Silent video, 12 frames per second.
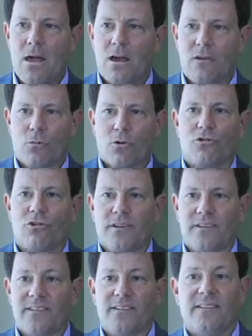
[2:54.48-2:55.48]

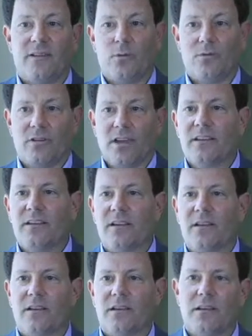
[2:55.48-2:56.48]
Unfortunately, since he was
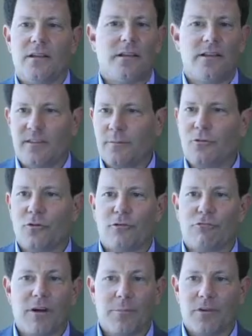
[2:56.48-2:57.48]
elected, he seems to have
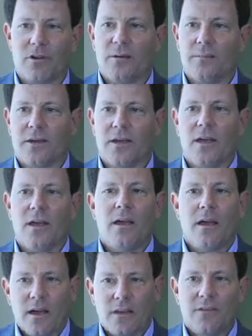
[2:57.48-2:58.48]
dropped the topic.
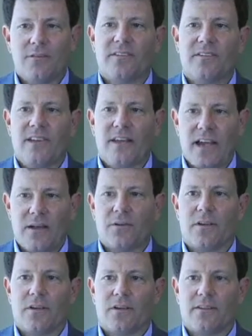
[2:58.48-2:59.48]
I'd love to see
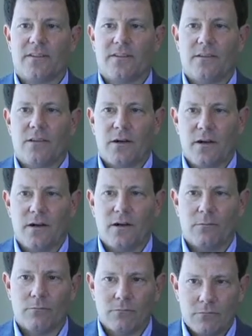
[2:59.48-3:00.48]
advocates
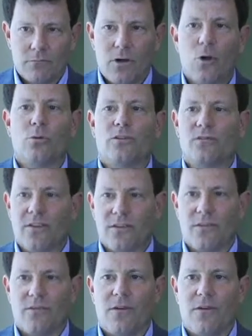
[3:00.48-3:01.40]
hold his feet to the